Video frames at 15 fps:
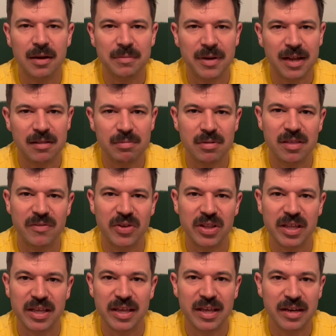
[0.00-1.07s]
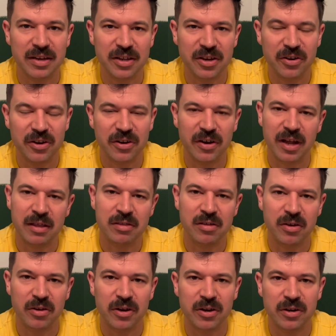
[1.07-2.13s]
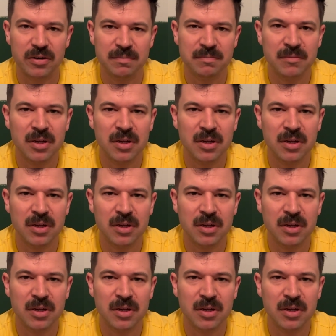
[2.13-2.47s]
not specifically interior, exterior,